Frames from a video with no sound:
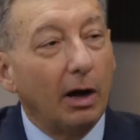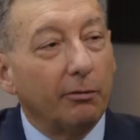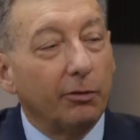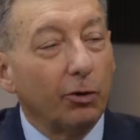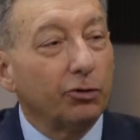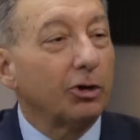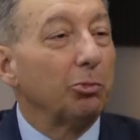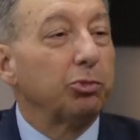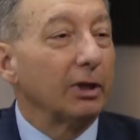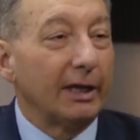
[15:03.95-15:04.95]
Of those
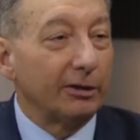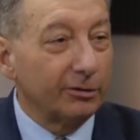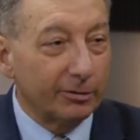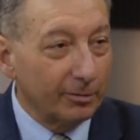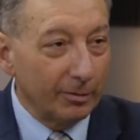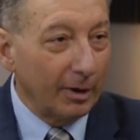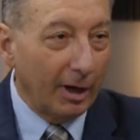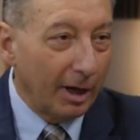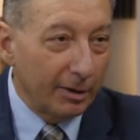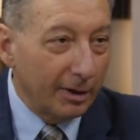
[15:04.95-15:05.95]
complaints,
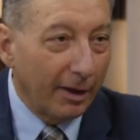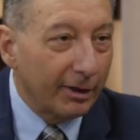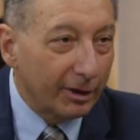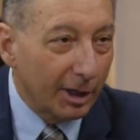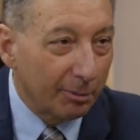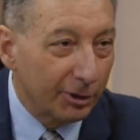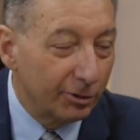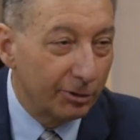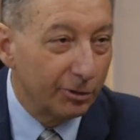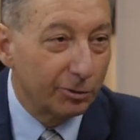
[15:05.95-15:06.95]
I think the number
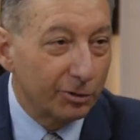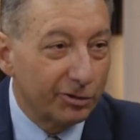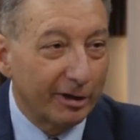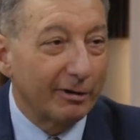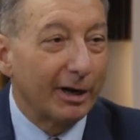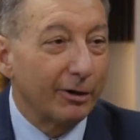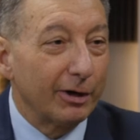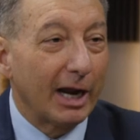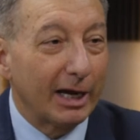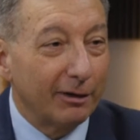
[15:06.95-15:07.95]
you used was
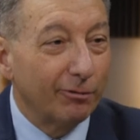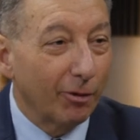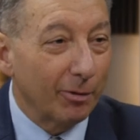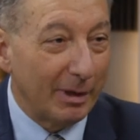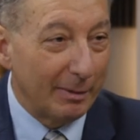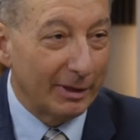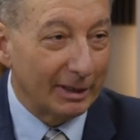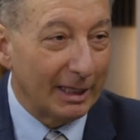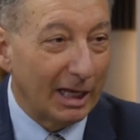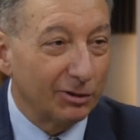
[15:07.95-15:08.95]
794, maybe in
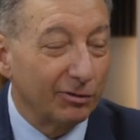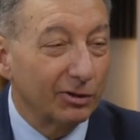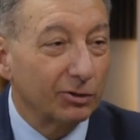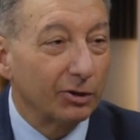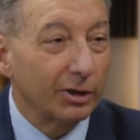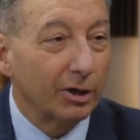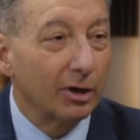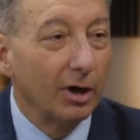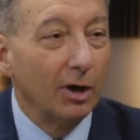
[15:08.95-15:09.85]
the last fiscal year.